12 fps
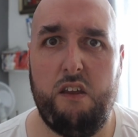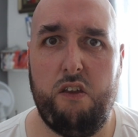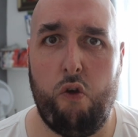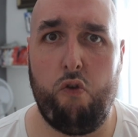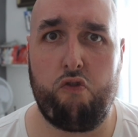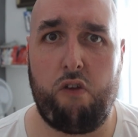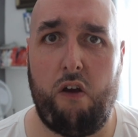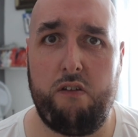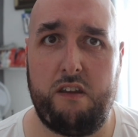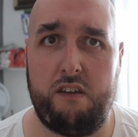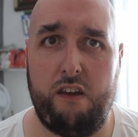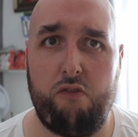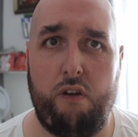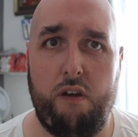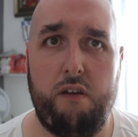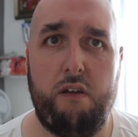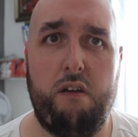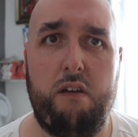huge crowds, etc.
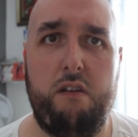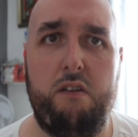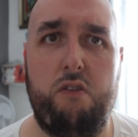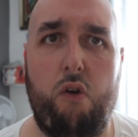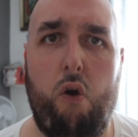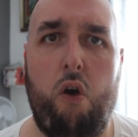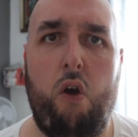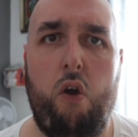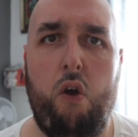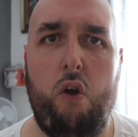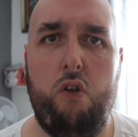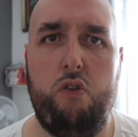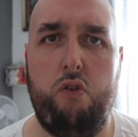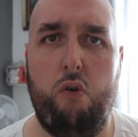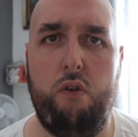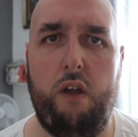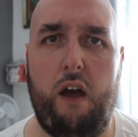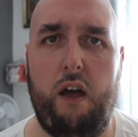So
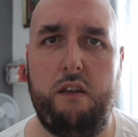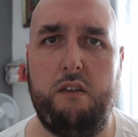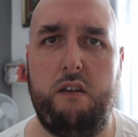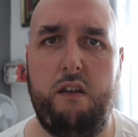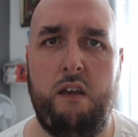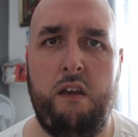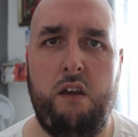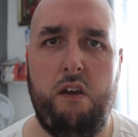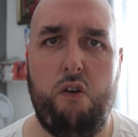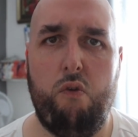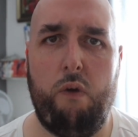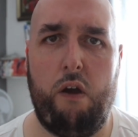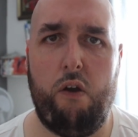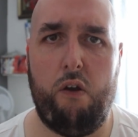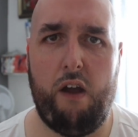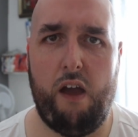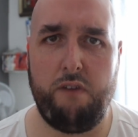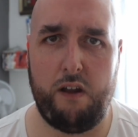do not
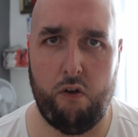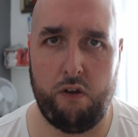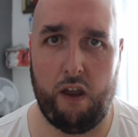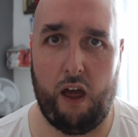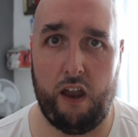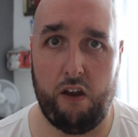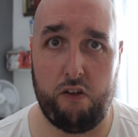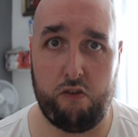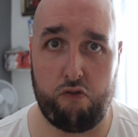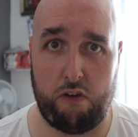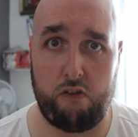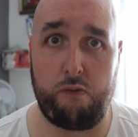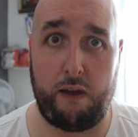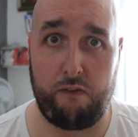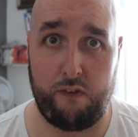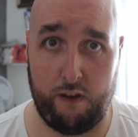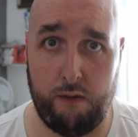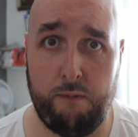wear heavy clothing, and also dress
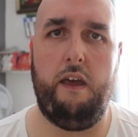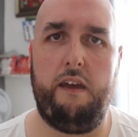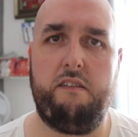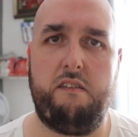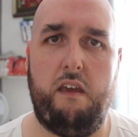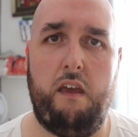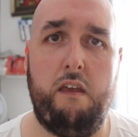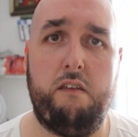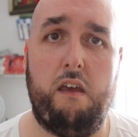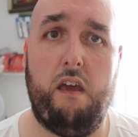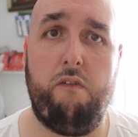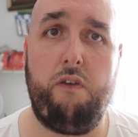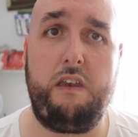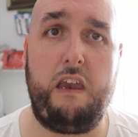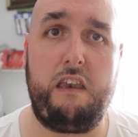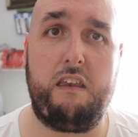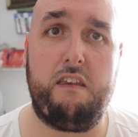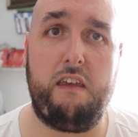respectfully. Next is, if you
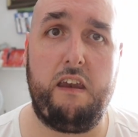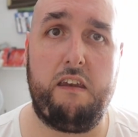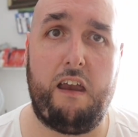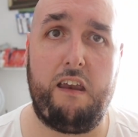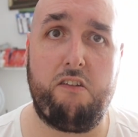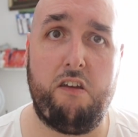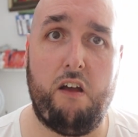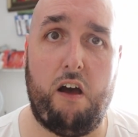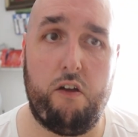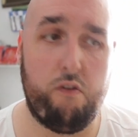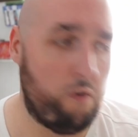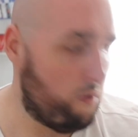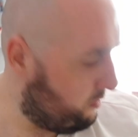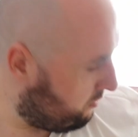did Scene Intelligent Auto,